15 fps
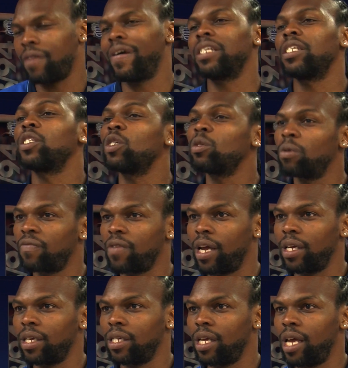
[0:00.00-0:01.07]
they've had to deal with
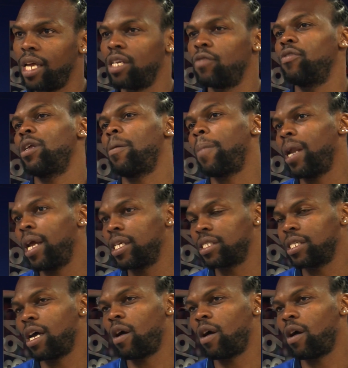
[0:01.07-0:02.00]
that. And they're in a place